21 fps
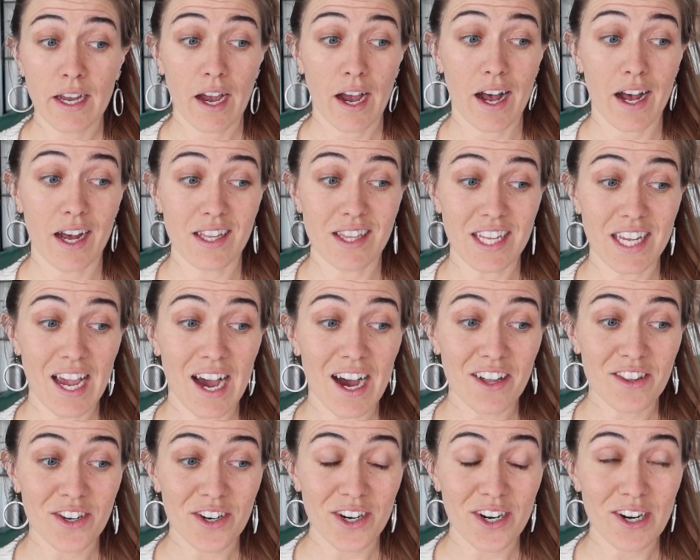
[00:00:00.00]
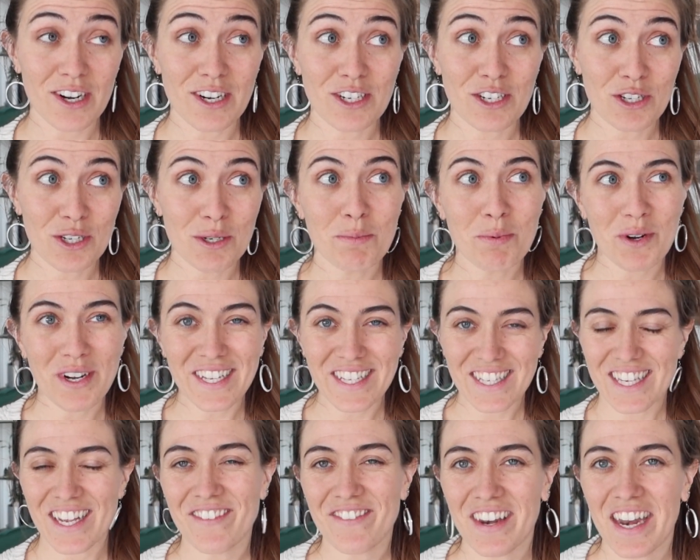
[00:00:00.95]
the other
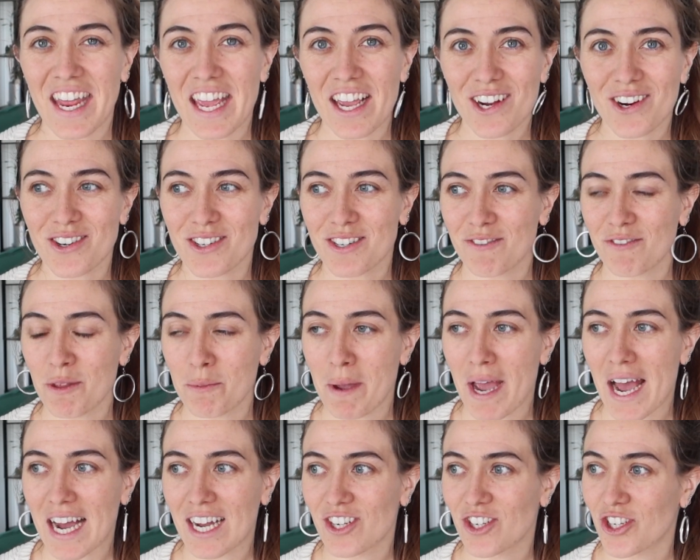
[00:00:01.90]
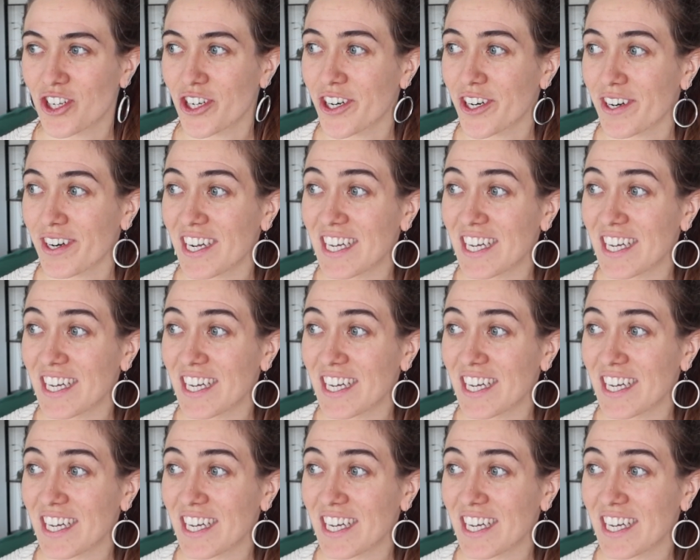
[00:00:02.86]
2.7 acres of the pasture.